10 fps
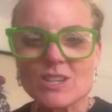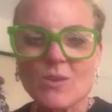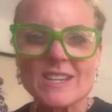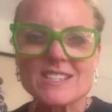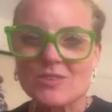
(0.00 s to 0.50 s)

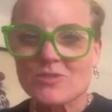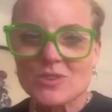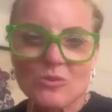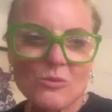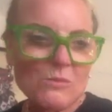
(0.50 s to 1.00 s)
quite
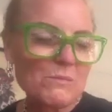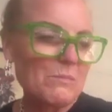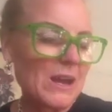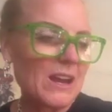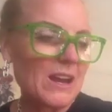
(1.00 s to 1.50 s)
difficult,
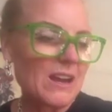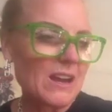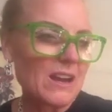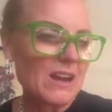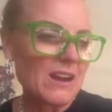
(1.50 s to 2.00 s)
but
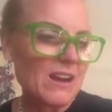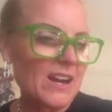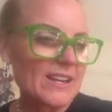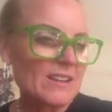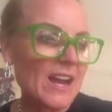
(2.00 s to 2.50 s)

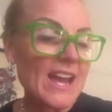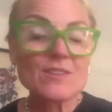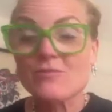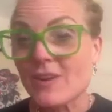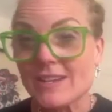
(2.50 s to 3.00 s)
I had
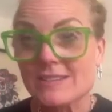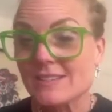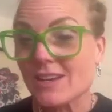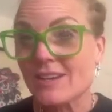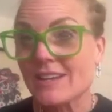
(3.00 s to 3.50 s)

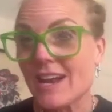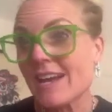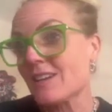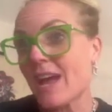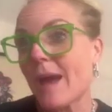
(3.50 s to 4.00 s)
friends. I
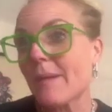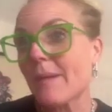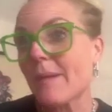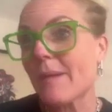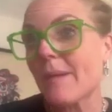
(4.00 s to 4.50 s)
had a happy
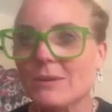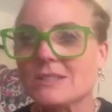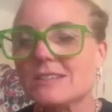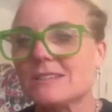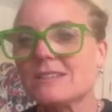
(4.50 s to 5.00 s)
time. I
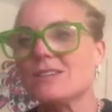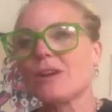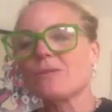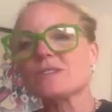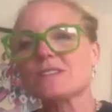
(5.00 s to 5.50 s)
didn't,
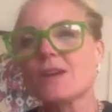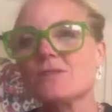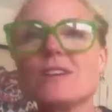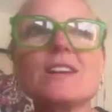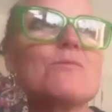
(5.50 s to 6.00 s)
I
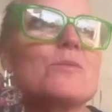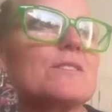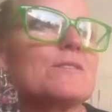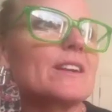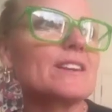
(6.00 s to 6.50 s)
don't have one
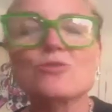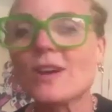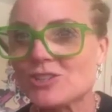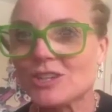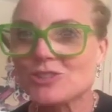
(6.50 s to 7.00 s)
of like a
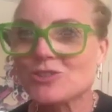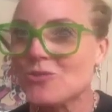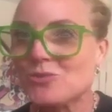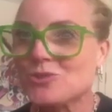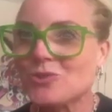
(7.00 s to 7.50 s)
tragic
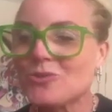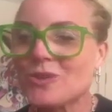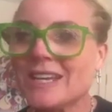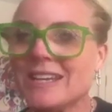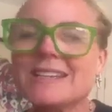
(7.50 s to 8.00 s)
school
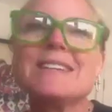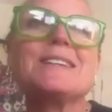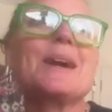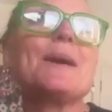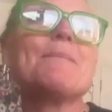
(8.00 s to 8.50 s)
story.
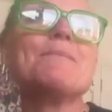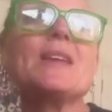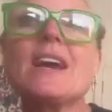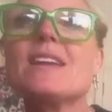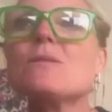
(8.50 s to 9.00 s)
And
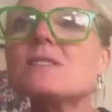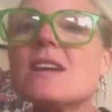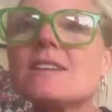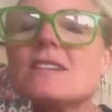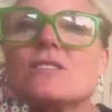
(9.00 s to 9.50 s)
I was
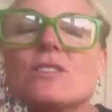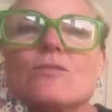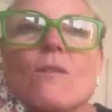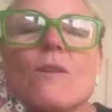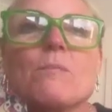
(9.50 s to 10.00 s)
lucky to
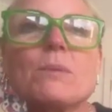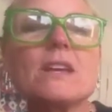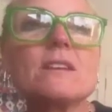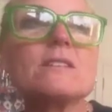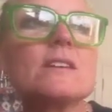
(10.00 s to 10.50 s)
grow up
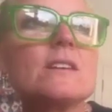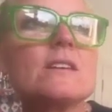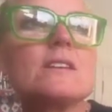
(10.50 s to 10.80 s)
in